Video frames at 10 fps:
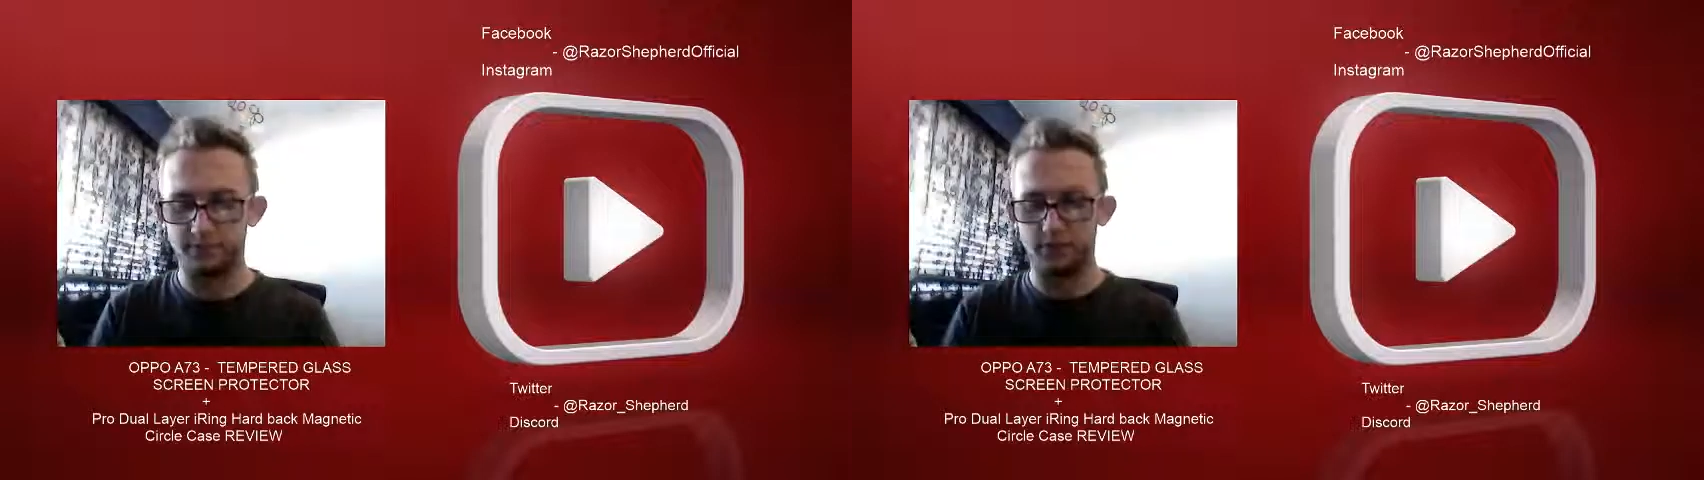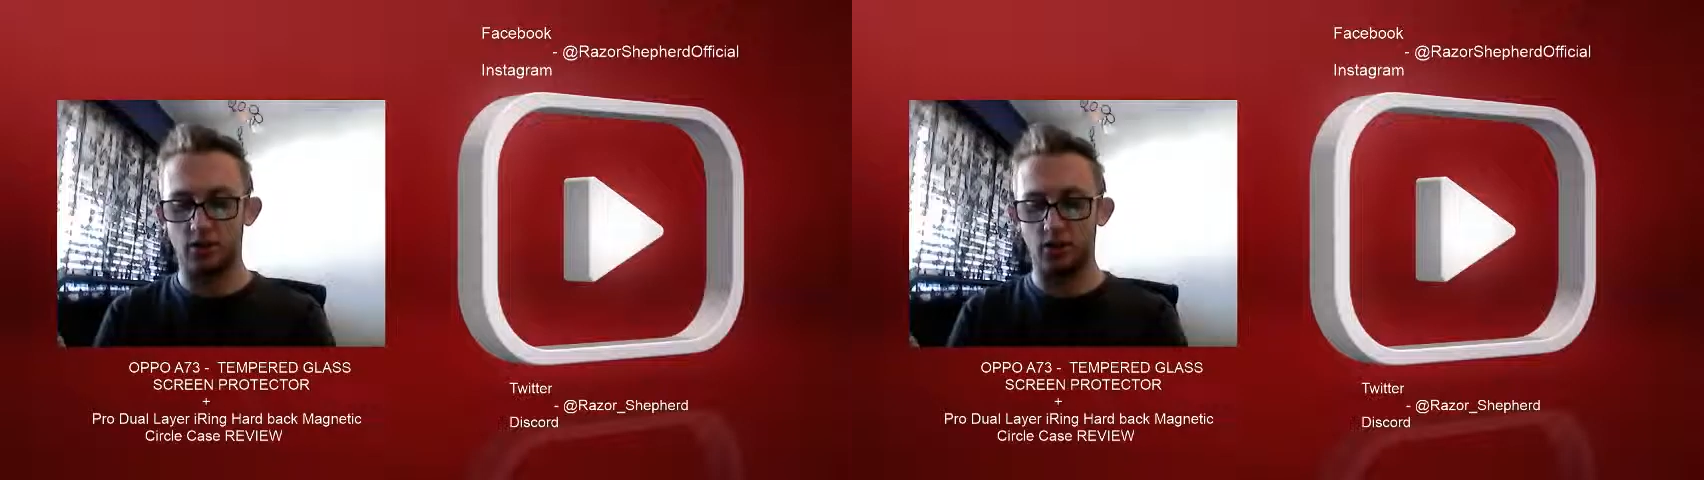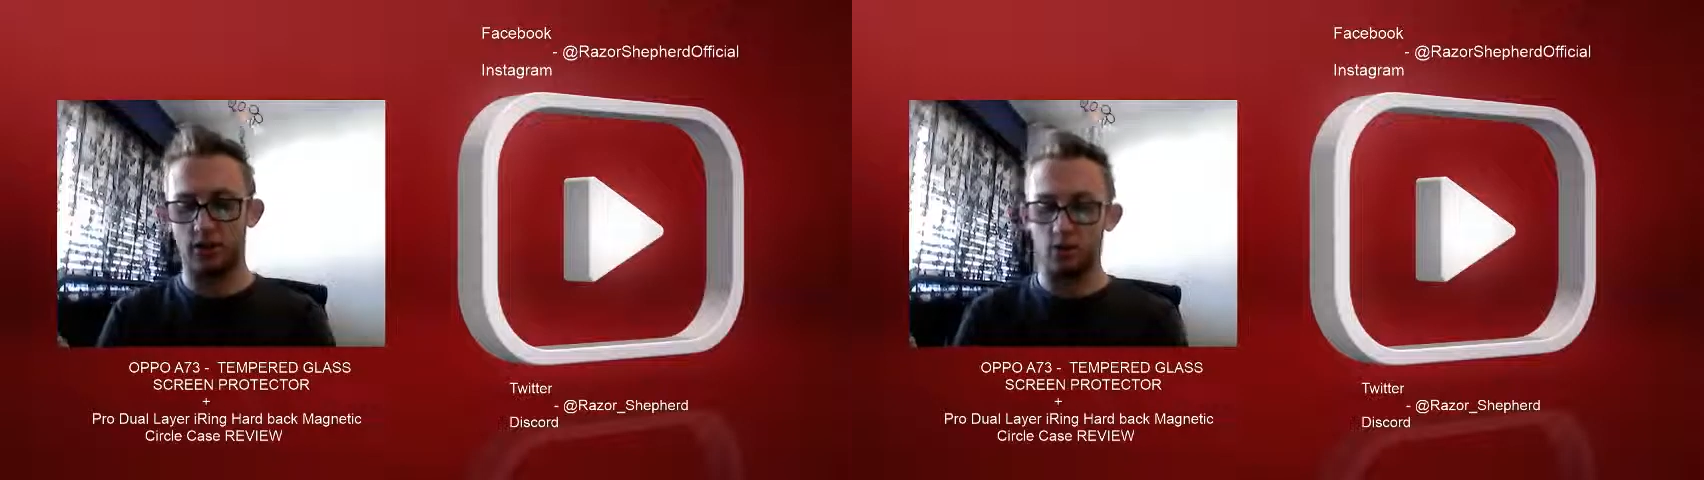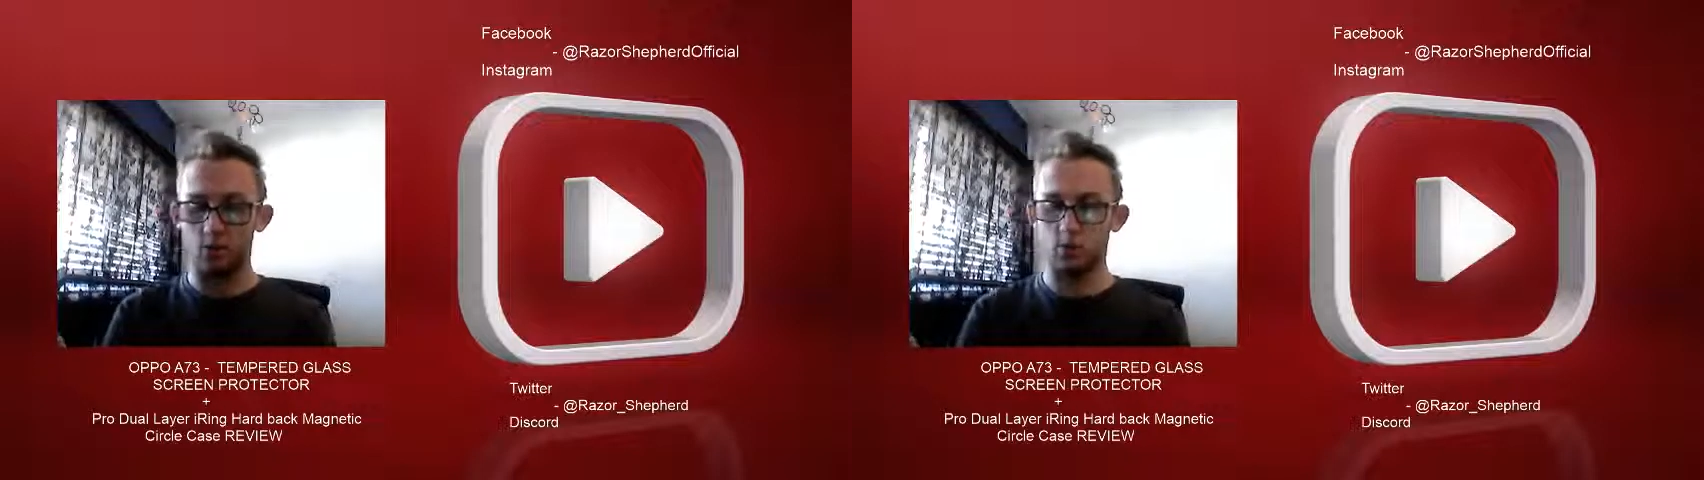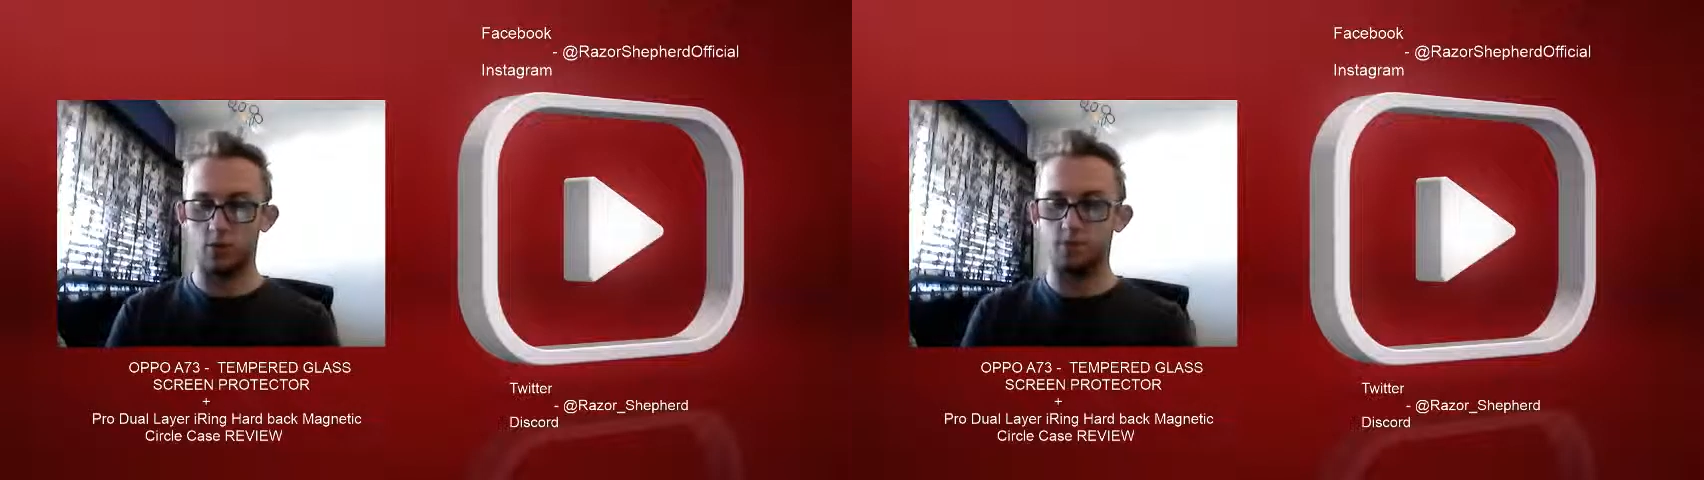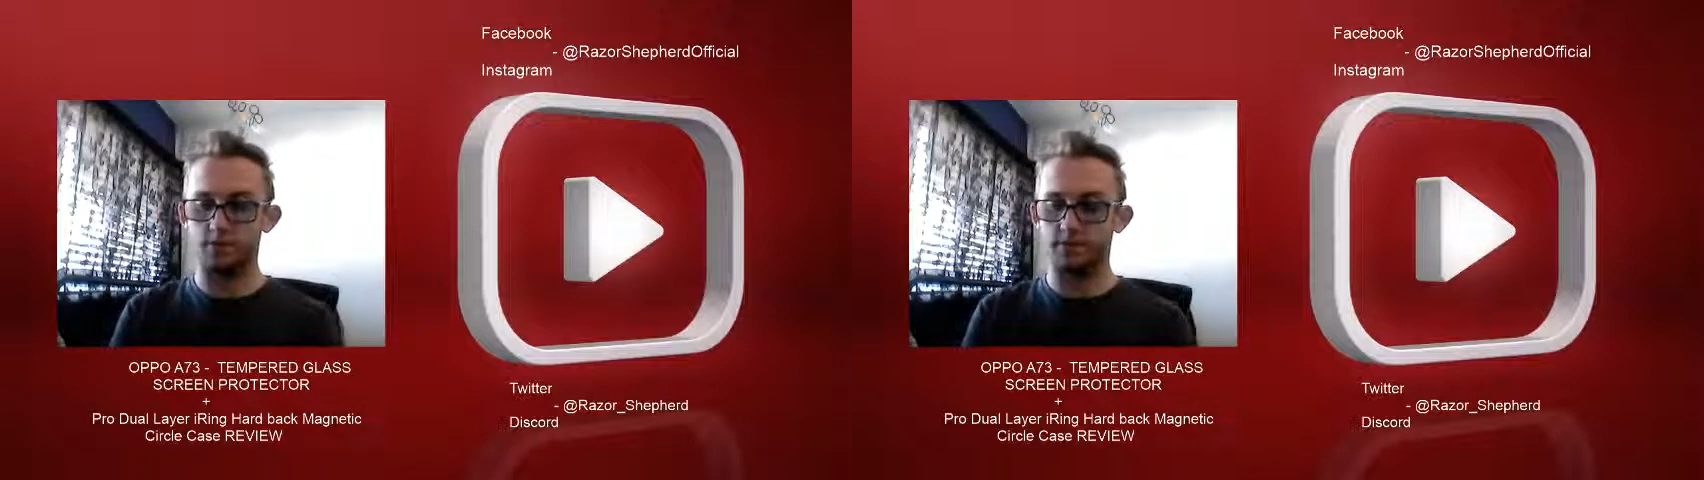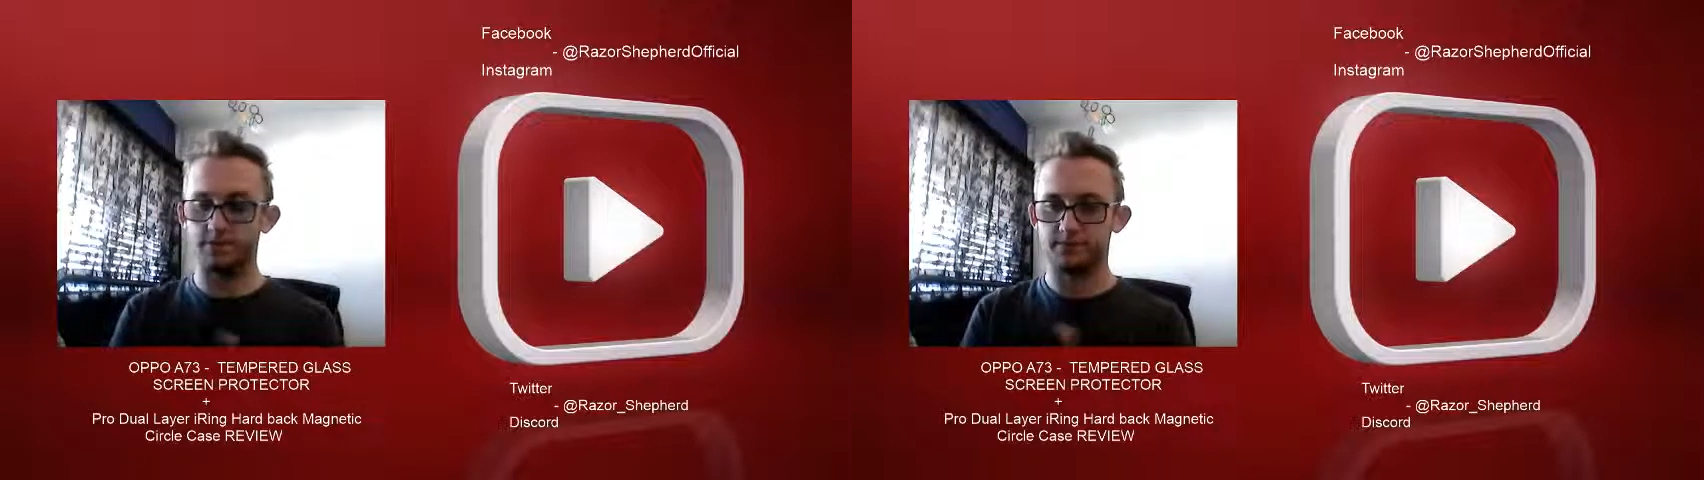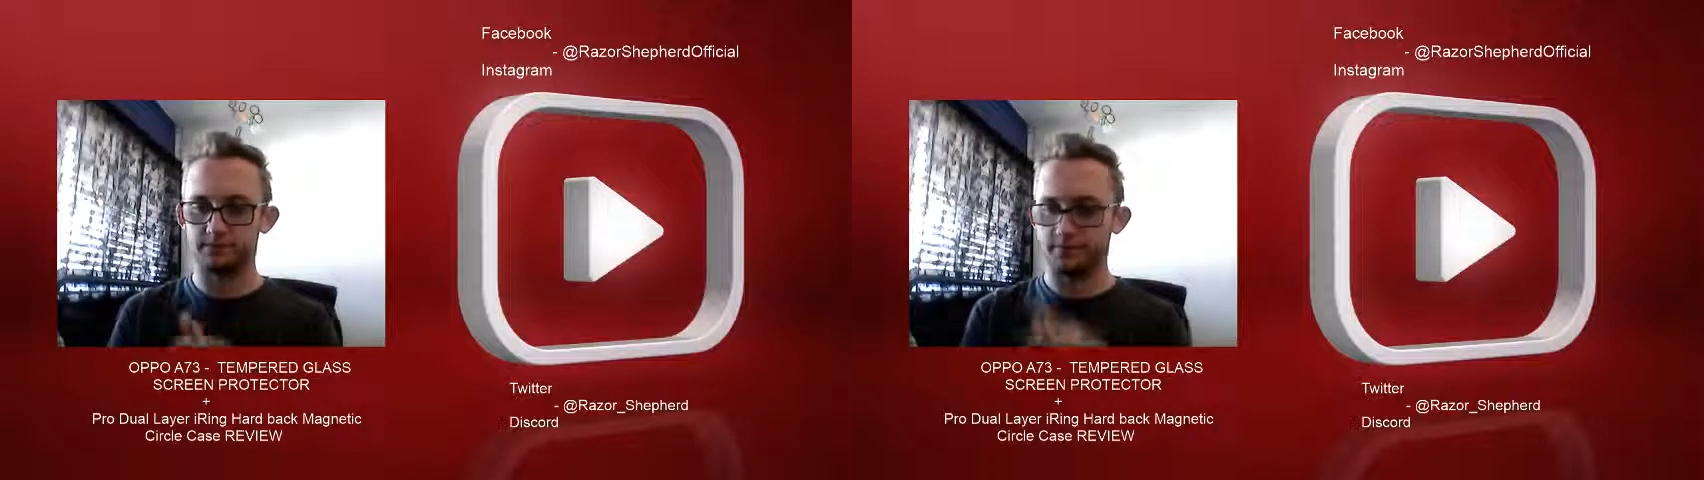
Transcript: Not that I thought it wouldn't, but... You